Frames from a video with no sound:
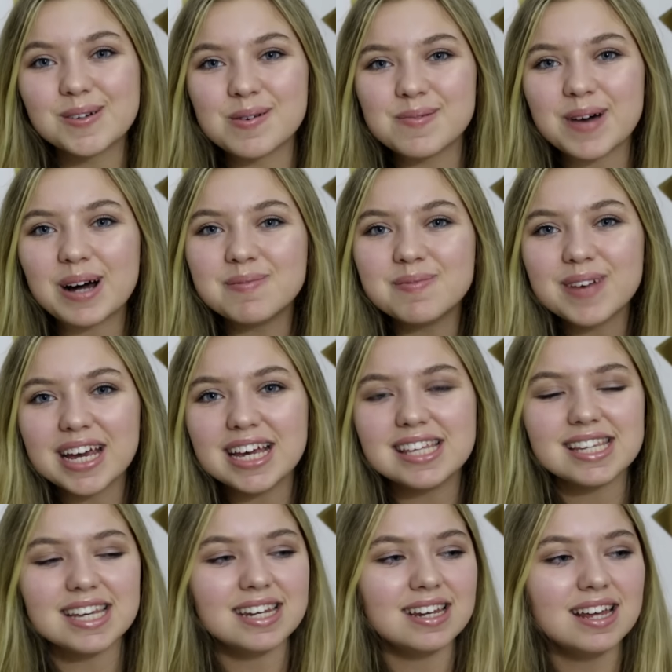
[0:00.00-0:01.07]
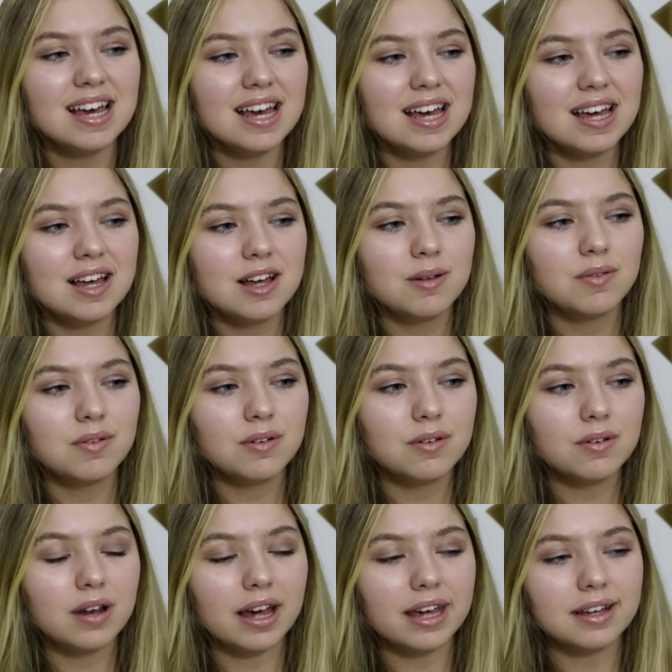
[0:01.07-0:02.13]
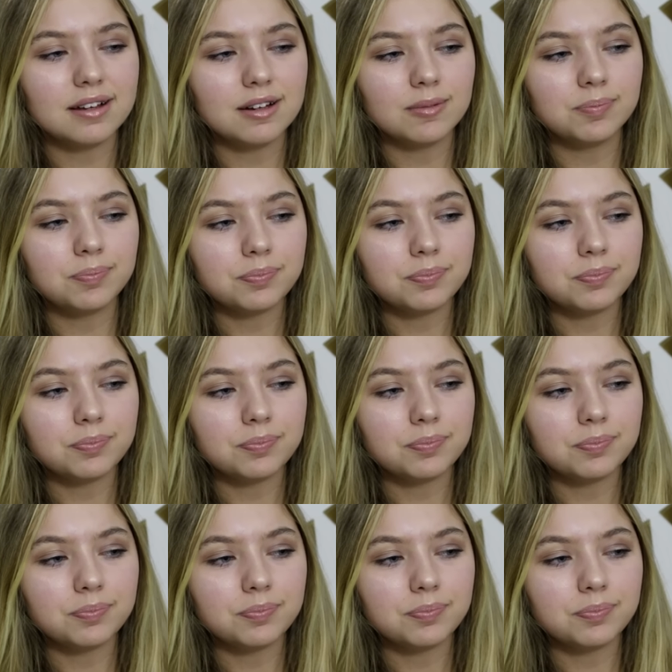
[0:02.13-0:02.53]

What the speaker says: them about amazing like